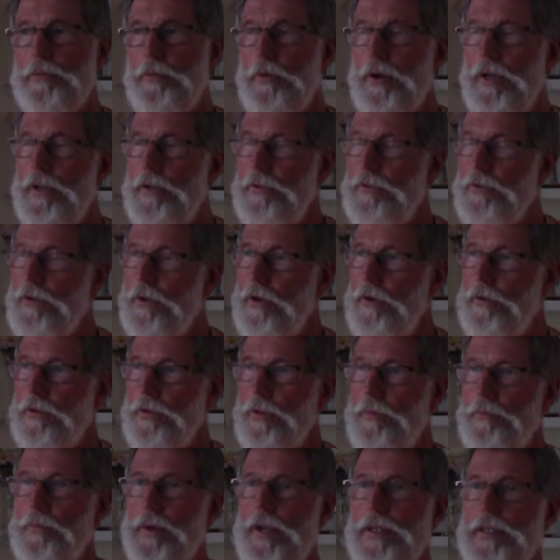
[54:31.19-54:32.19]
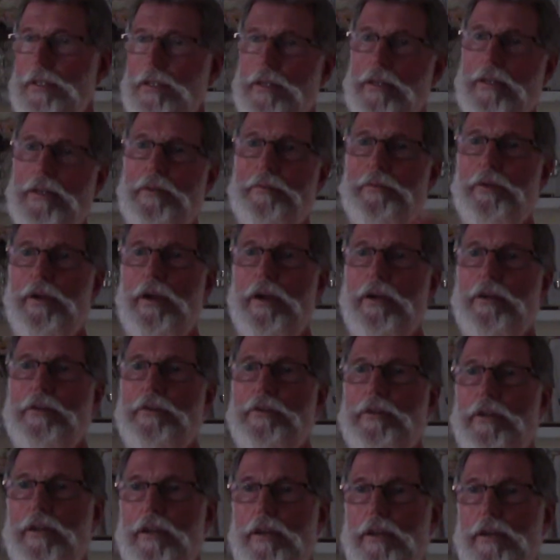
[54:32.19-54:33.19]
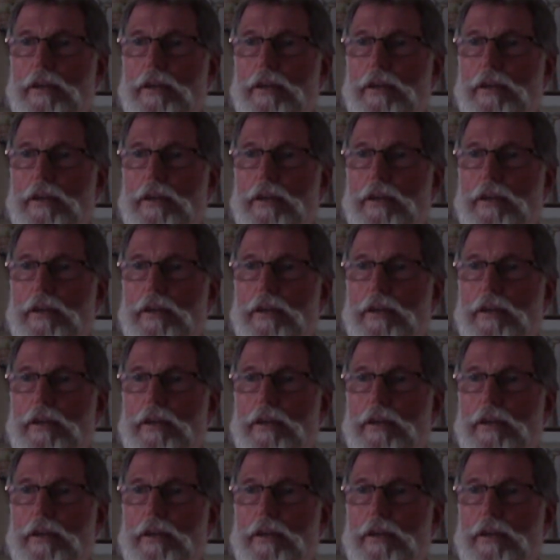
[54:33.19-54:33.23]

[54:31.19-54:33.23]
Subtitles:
why don't you go to the president of the country?